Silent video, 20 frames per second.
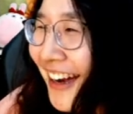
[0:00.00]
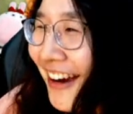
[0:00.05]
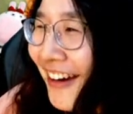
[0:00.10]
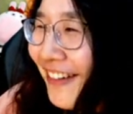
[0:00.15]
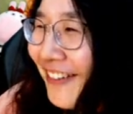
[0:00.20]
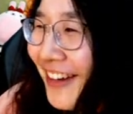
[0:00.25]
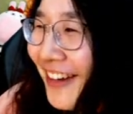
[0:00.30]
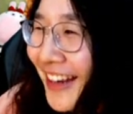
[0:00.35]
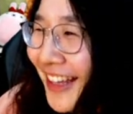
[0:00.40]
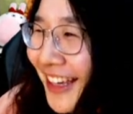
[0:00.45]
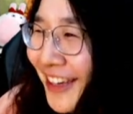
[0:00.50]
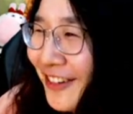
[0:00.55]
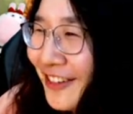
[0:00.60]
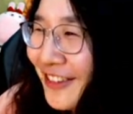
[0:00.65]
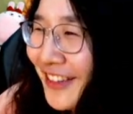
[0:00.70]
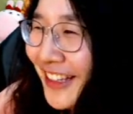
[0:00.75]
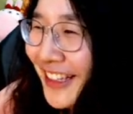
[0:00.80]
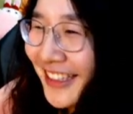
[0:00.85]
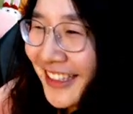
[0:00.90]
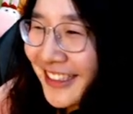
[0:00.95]
Really, you
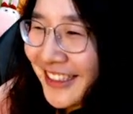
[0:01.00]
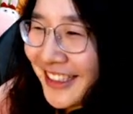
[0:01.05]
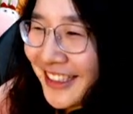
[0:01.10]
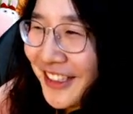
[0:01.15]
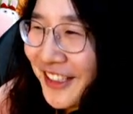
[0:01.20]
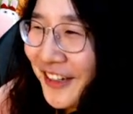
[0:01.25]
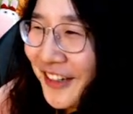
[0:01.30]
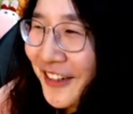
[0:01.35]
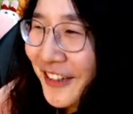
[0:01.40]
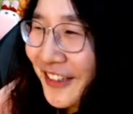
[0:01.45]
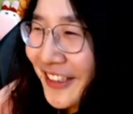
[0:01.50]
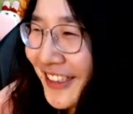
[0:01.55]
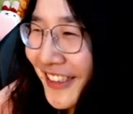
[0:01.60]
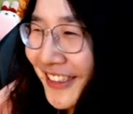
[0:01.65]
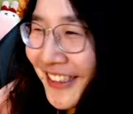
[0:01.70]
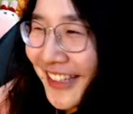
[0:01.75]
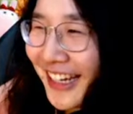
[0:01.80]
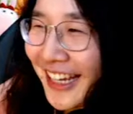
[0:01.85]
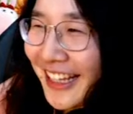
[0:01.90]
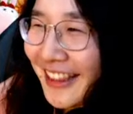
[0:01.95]
think this is good?
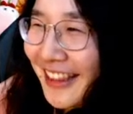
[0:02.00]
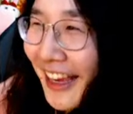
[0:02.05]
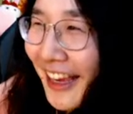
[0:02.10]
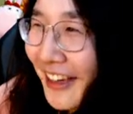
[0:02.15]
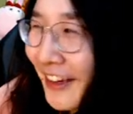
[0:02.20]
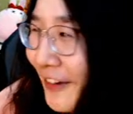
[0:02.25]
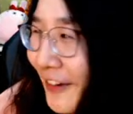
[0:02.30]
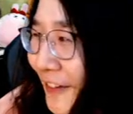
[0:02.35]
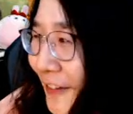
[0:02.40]
Okay, thank you.